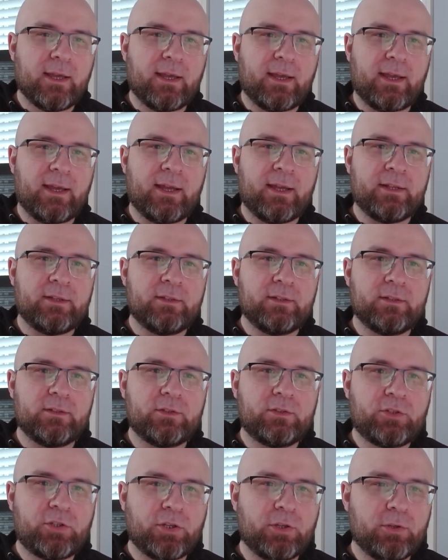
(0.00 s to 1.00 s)
And
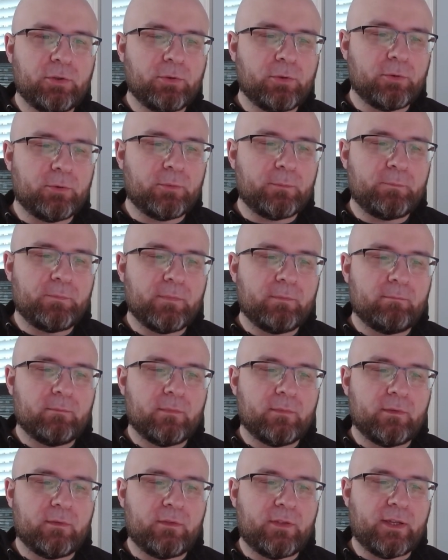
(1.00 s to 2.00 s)
two,
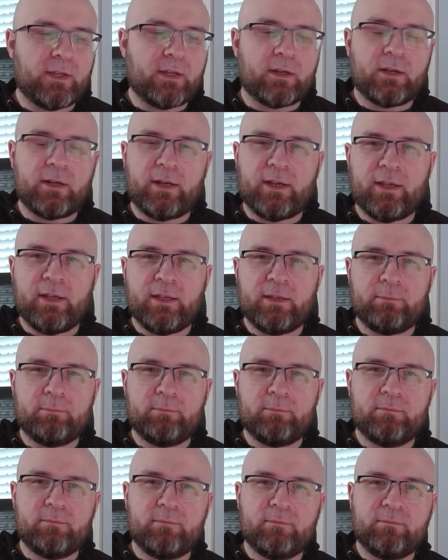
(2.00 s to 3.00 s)
they are a
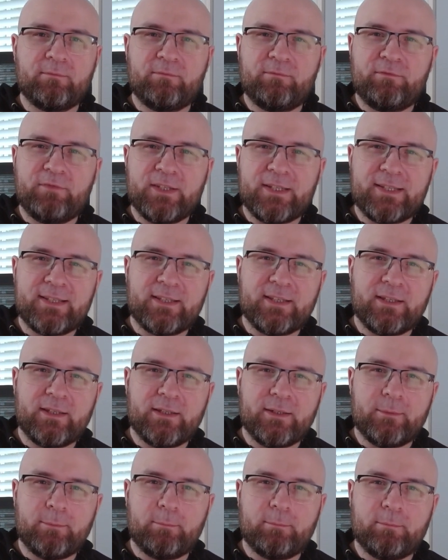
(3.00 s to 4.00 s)

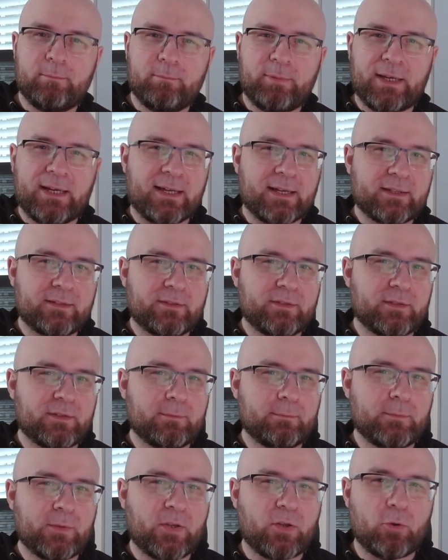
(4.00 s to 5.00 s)
VC backed
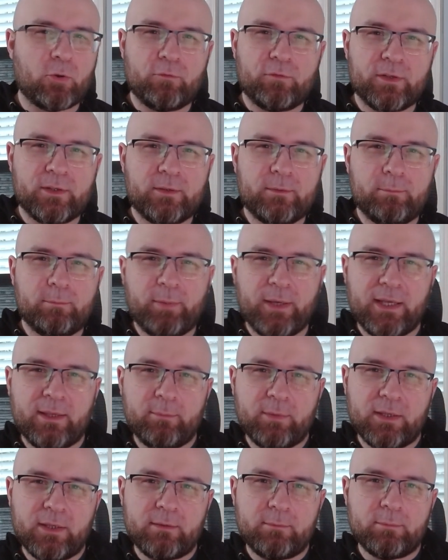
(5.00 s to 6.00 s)
COVID
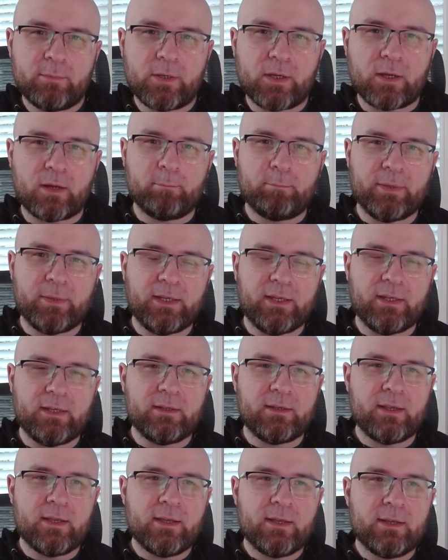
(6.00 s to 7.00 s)
baby
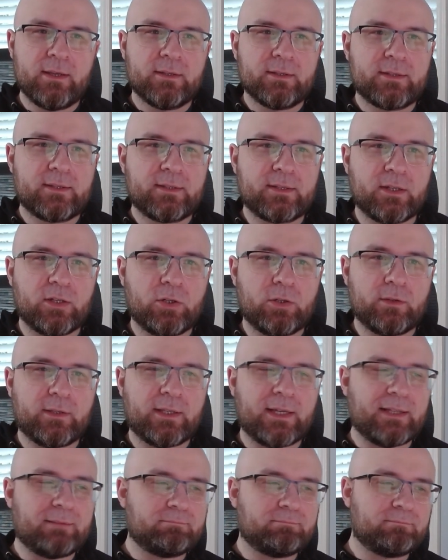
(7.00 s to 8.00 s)
company. So
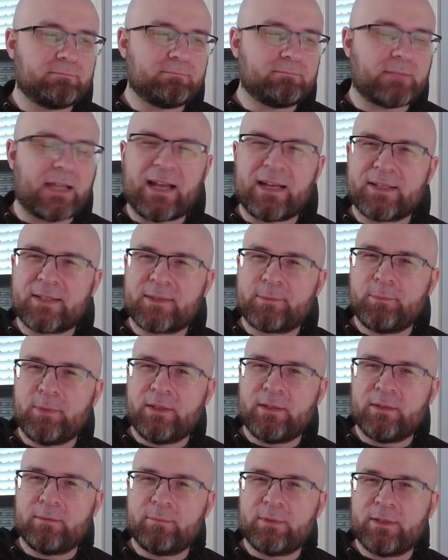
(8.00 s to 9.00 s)
that has
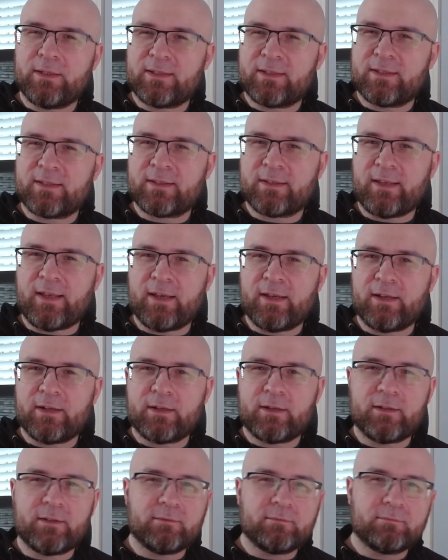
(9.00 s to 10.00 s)
me a bit
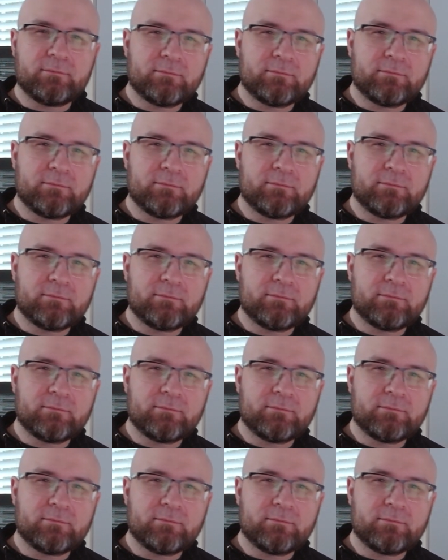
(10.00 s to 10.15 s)
scared,